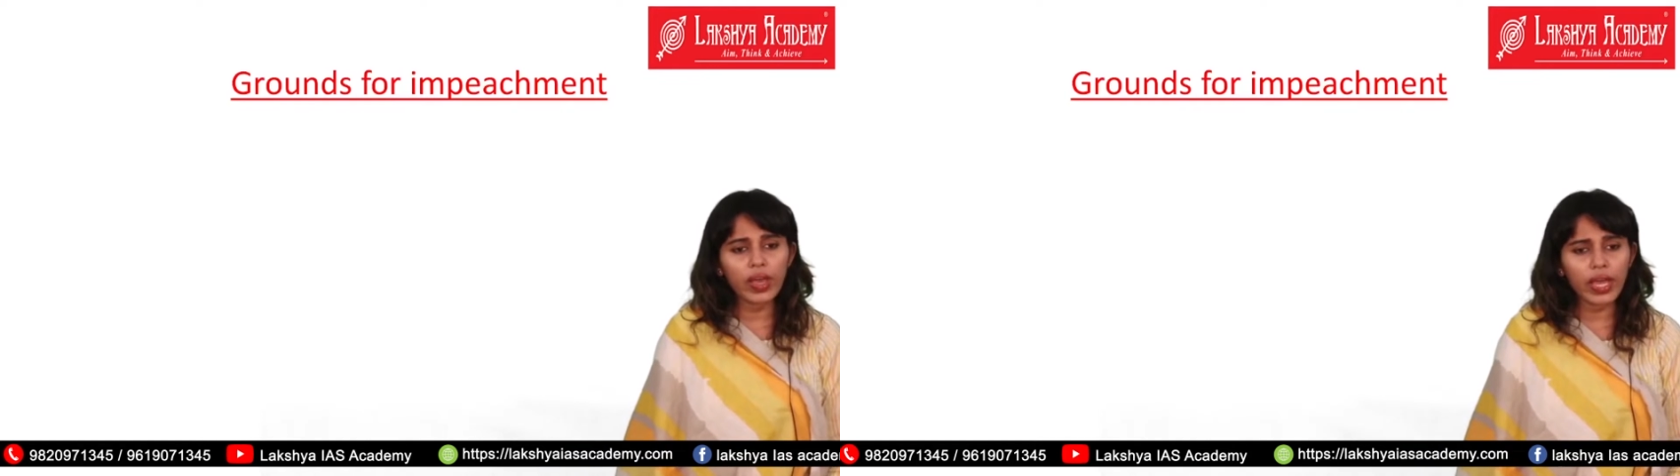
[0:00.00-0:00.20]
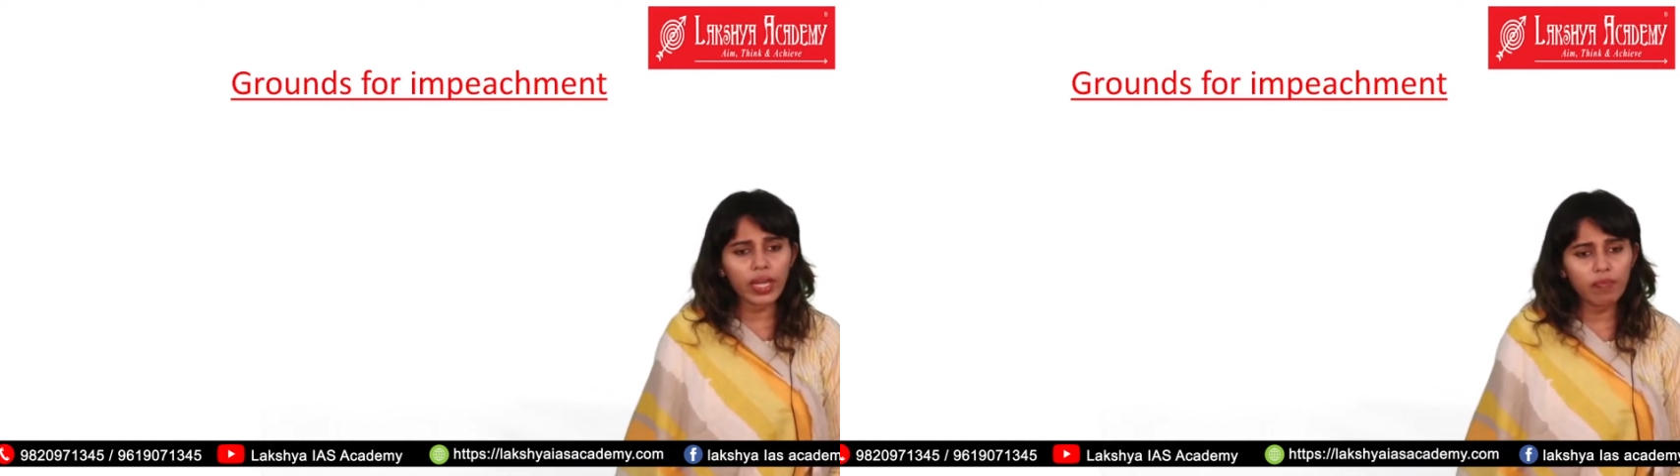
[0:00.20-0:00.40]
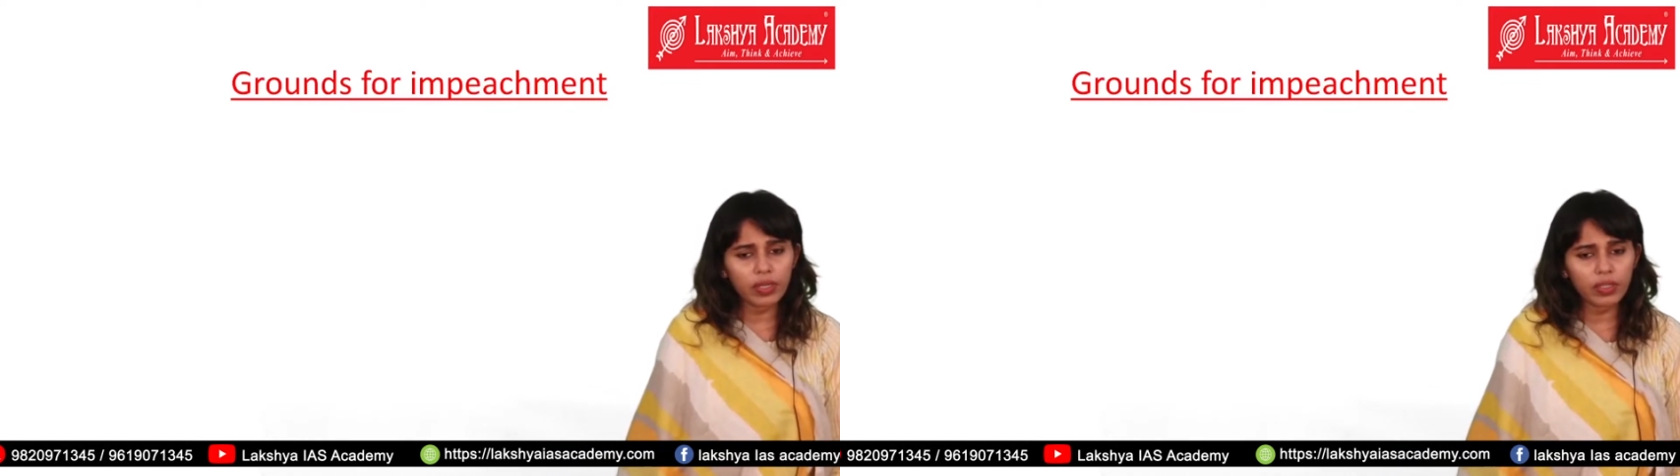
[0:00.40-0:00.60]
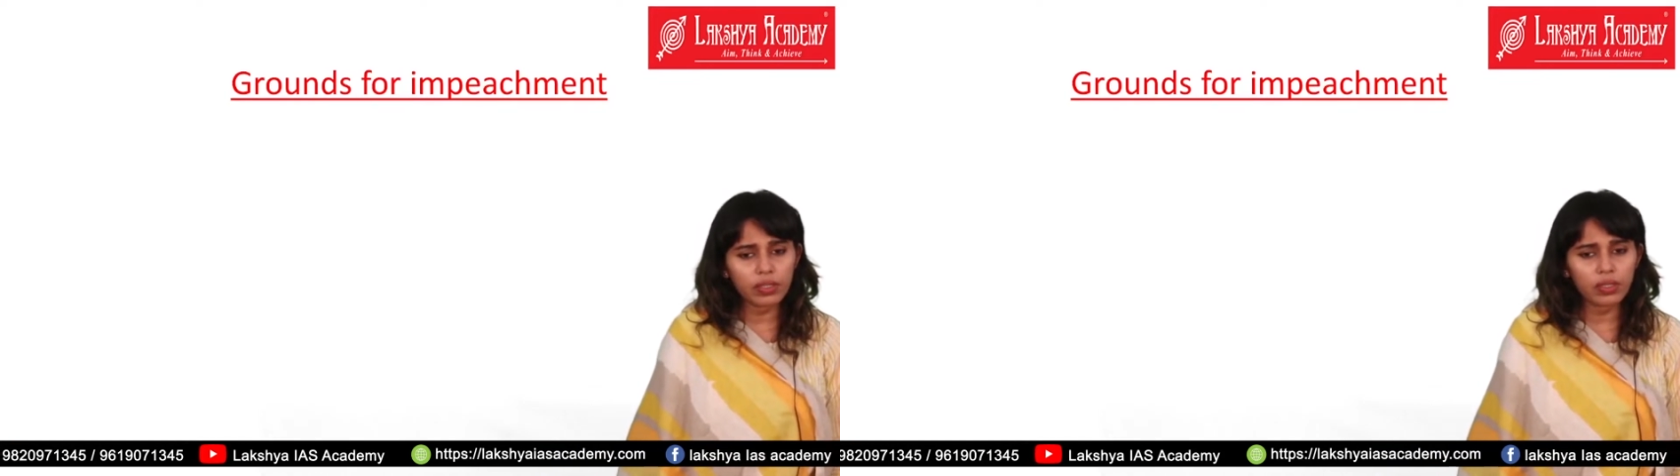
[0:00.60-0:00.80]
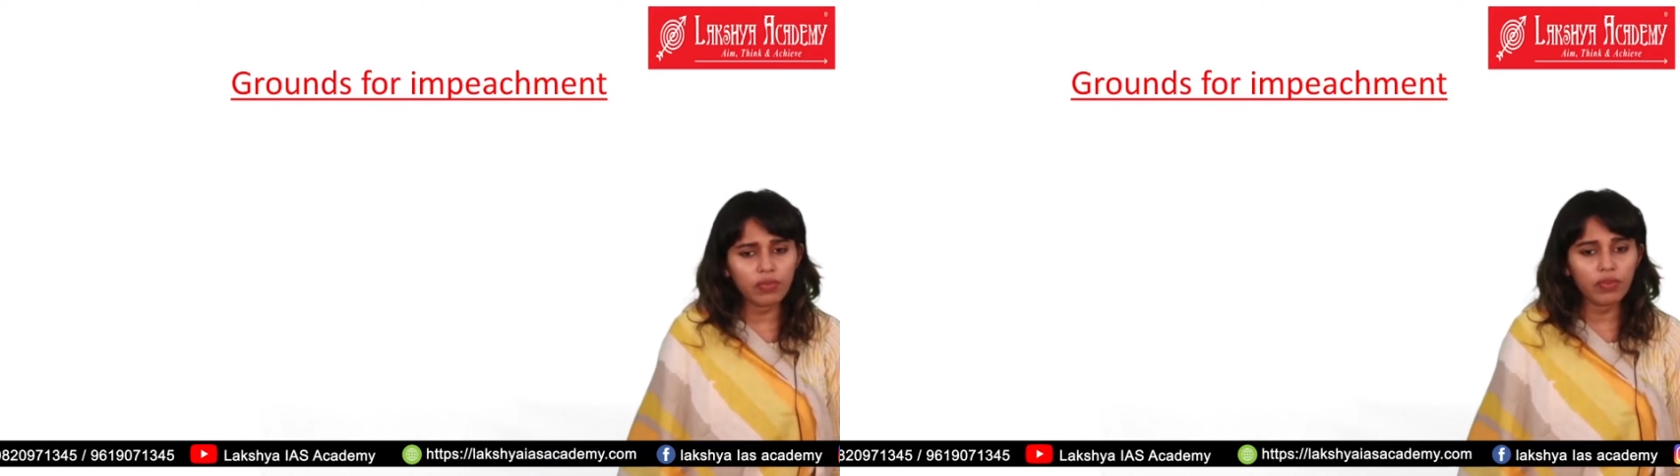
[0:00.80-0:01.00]
any
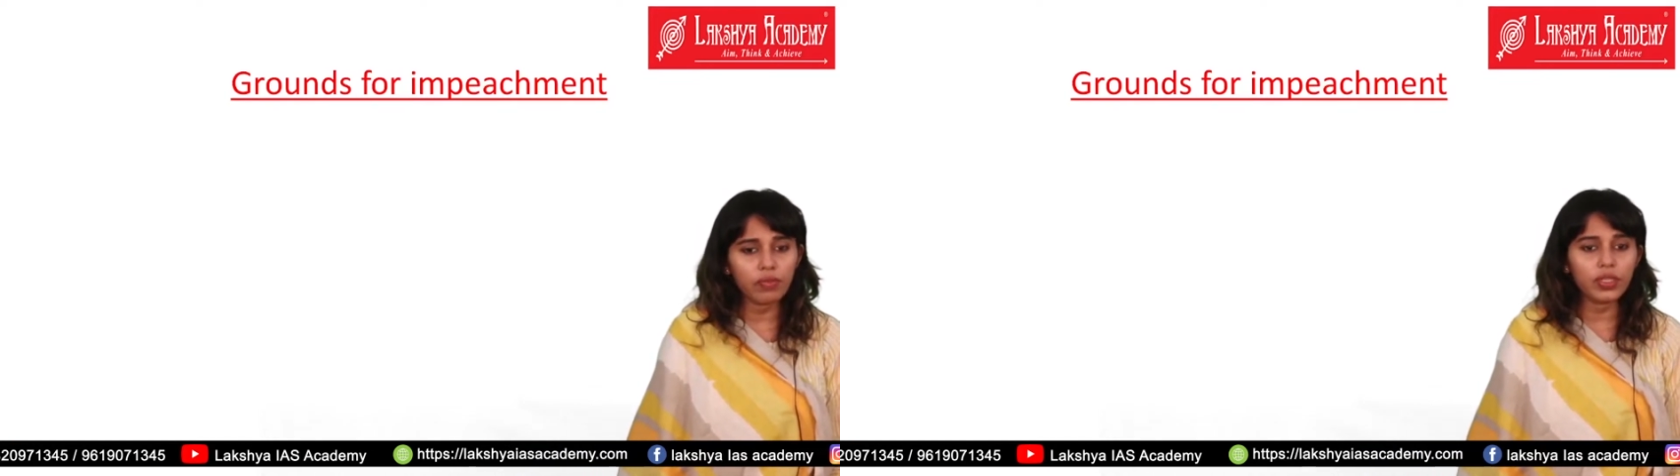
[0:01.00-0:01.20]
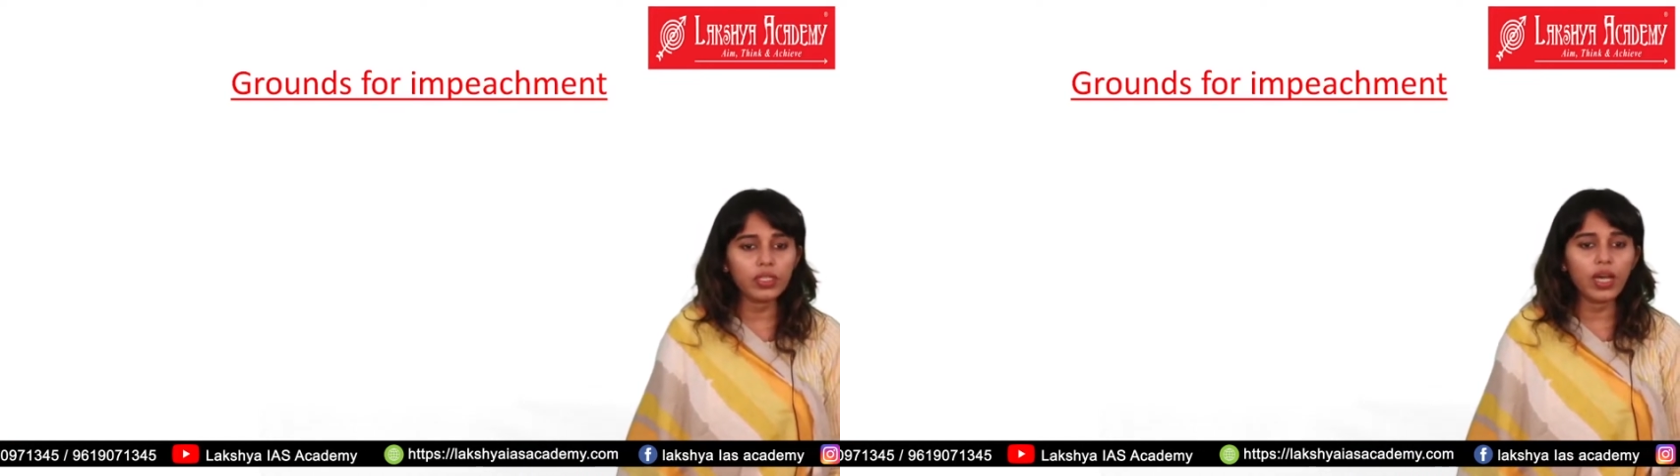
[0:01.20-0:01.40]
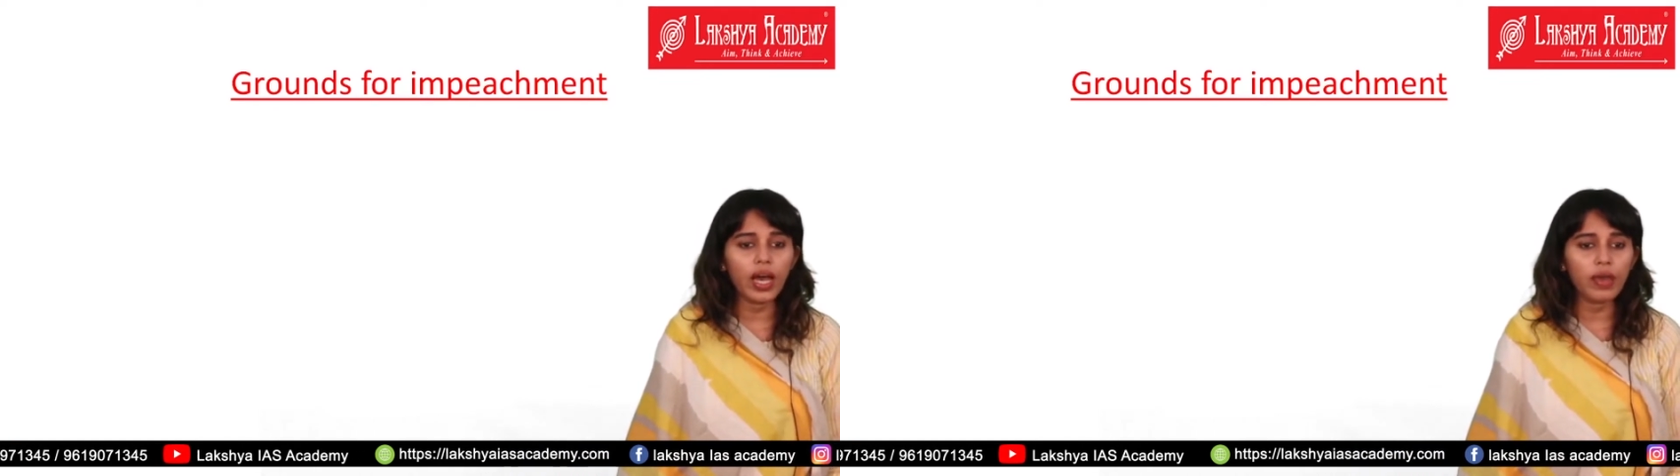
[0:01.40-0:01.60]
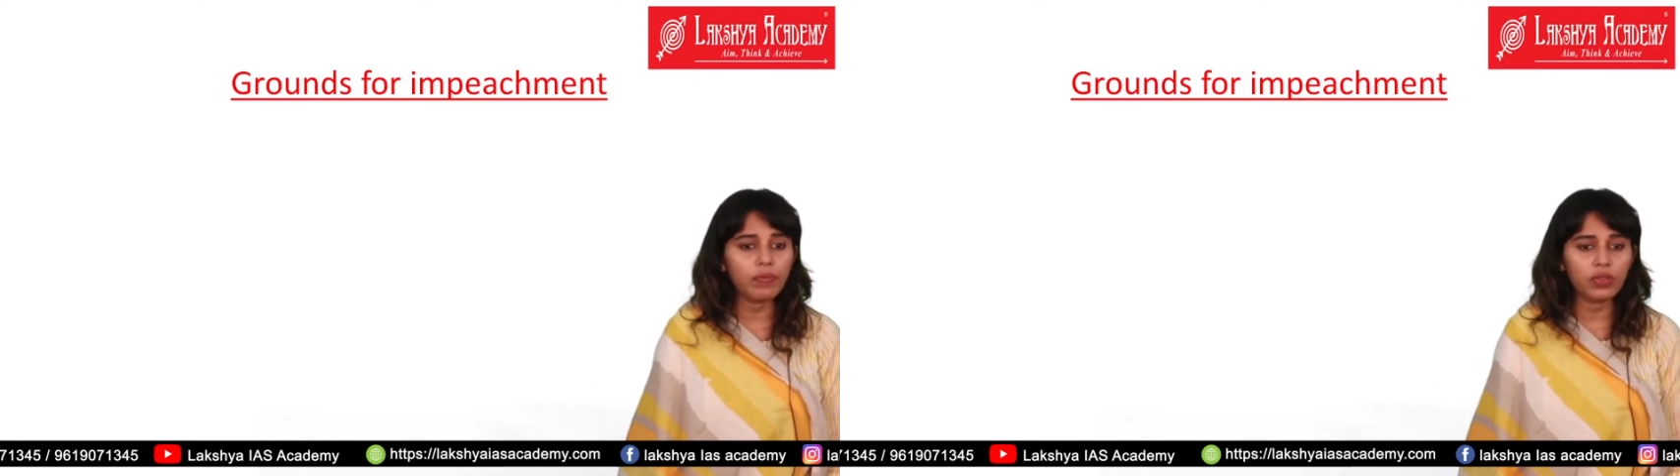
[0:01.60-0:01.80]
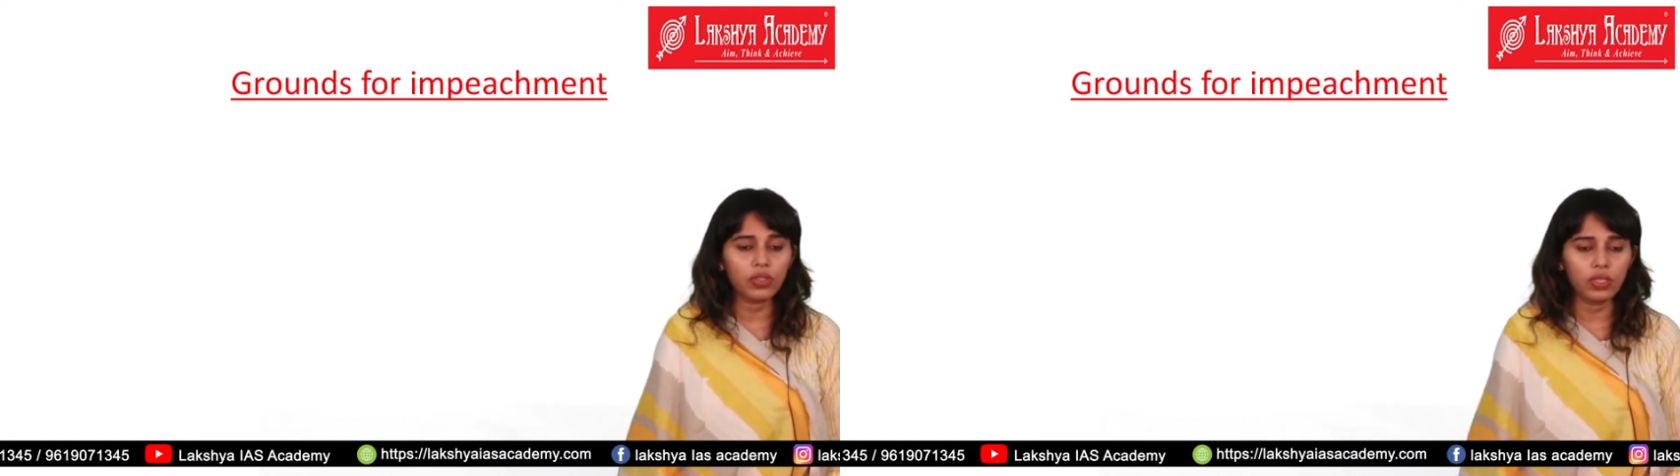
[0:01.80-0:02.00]
person from such a high
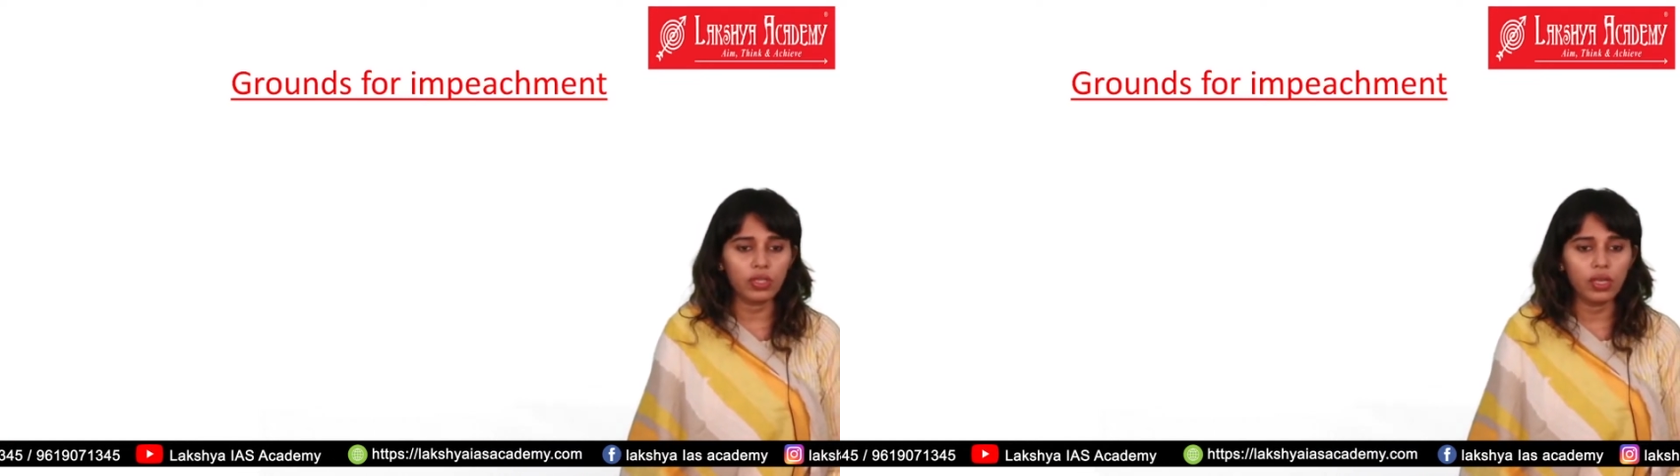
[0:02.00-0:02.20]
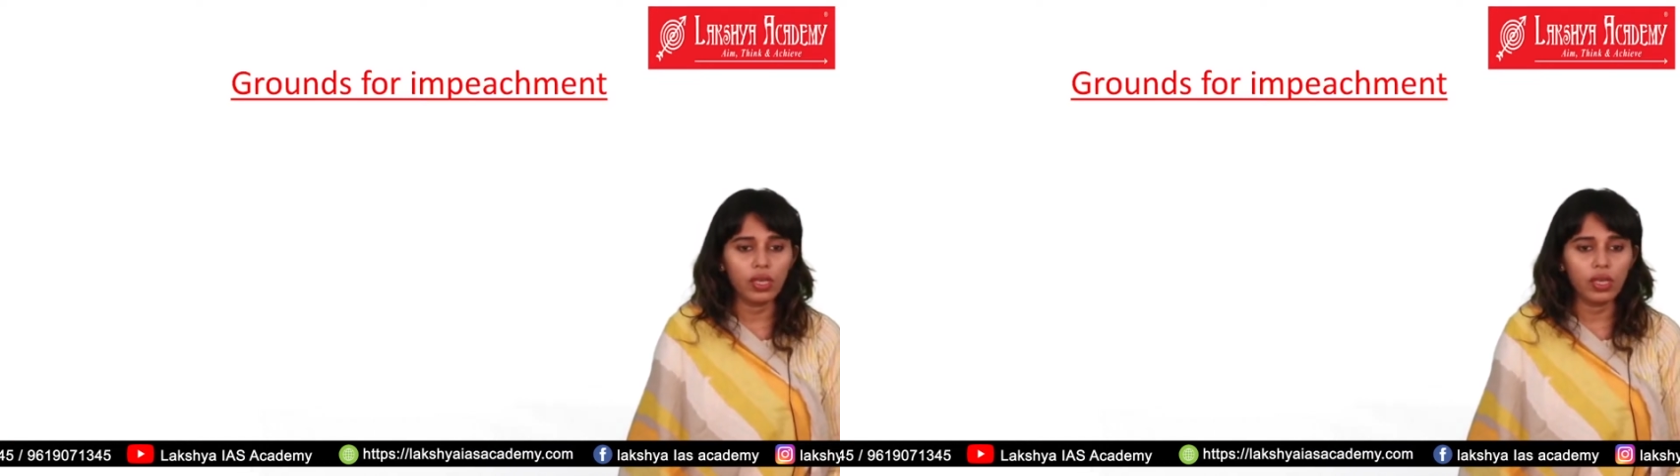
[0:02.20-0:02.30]
position,